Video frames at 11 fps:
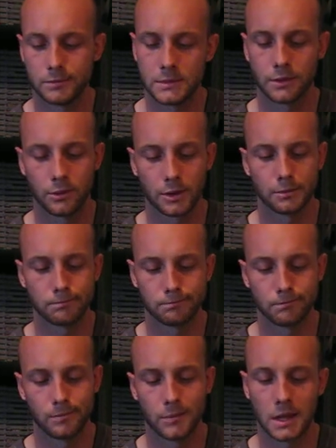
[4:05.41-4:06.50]
different
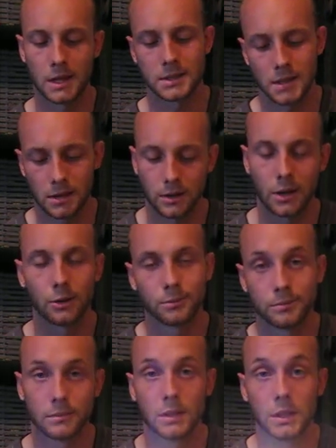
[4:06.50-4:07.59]
things. I don't know.
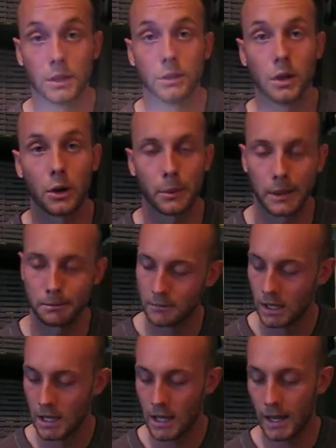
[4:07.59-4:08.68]
You know what I mean.
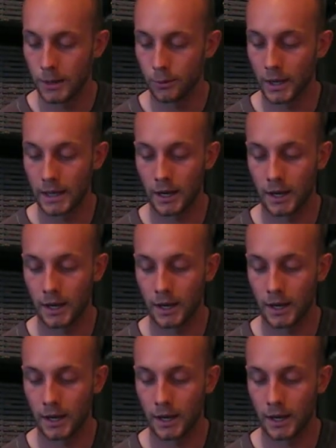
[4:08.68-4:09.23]
Anyway,